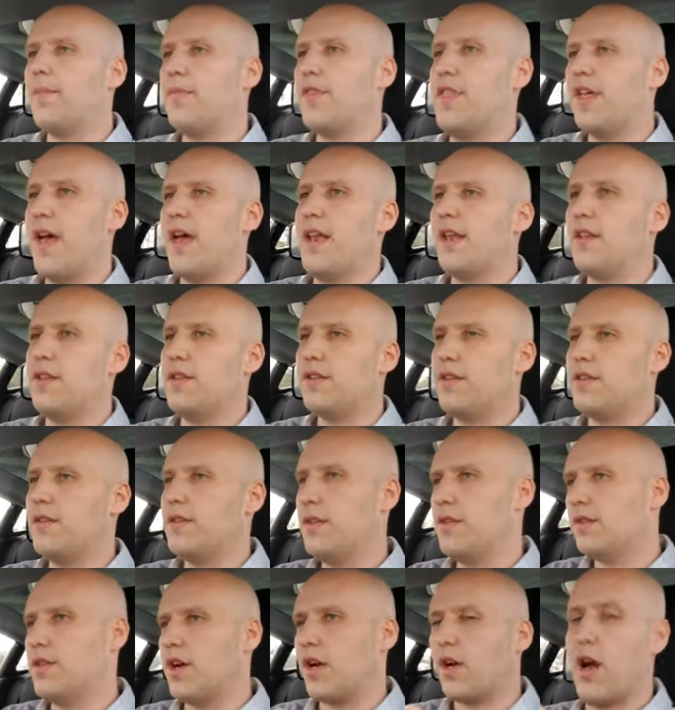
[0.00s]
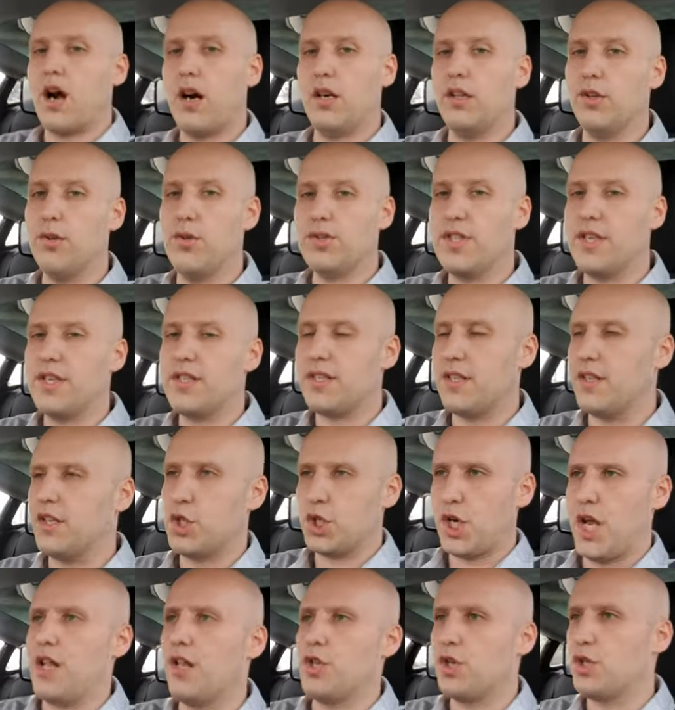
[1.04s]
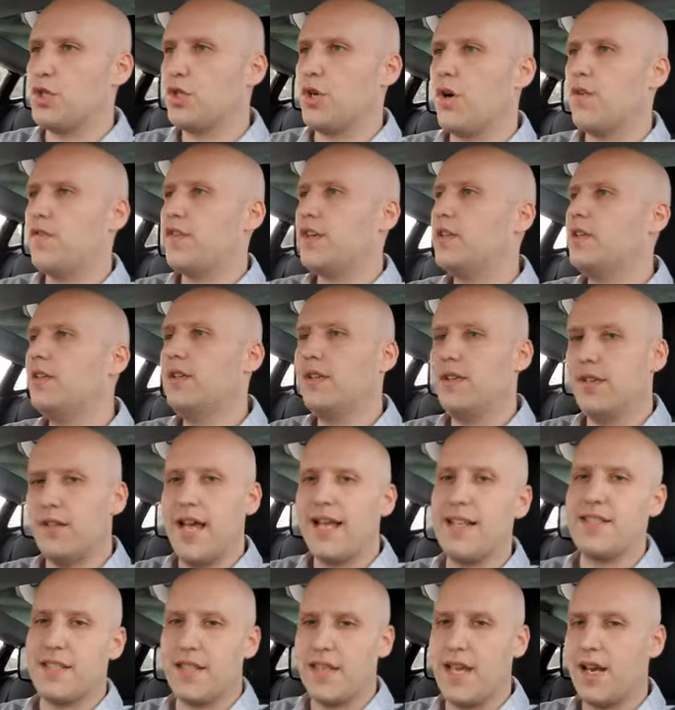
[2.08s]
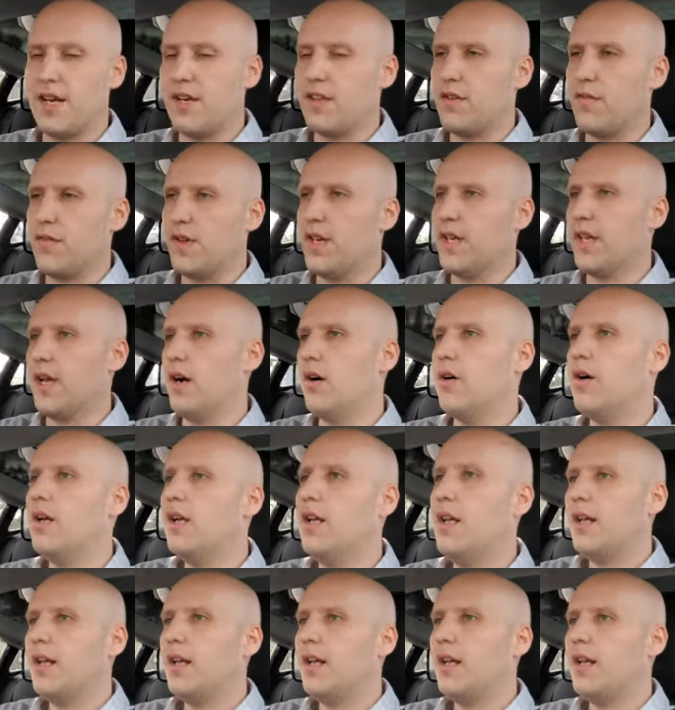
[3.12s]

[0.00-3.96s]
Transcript: then the car loses and the challenge is over. That's the end of the video.